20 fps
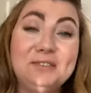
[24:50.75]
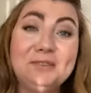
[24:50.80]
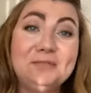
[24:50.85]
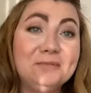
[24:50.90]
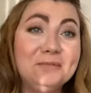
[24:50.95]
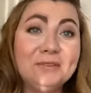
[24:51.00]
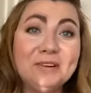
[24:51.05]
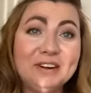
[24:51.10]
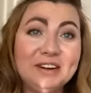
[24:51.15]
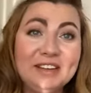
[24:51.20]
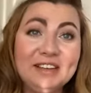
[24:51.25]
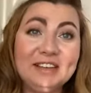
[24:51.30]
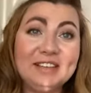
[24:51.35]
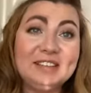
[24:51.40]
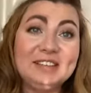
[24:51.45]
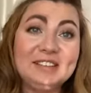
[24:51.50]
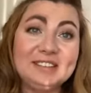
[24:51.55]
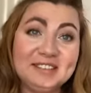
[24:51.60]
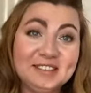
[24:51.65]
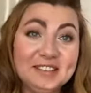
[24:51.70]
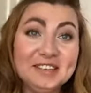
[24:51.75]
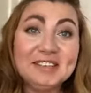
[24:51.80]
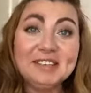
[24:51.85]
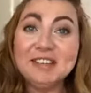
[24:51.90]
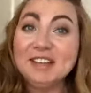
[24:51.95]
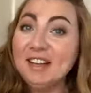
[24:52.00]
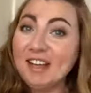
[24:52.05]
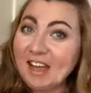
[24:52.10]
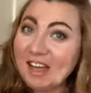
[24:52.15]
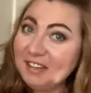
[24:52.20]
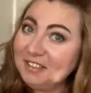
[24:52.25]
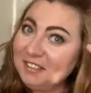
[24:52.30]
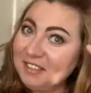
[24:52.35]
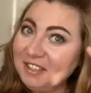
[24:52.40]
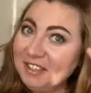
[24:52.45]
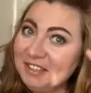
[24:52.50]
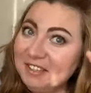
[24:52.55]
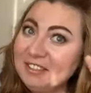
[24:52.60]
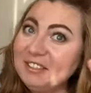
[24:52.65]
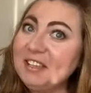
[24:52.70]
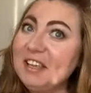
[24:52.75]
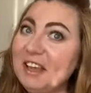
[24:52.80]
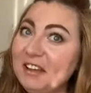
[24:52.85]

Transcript: Don't worry, it's, as you can see,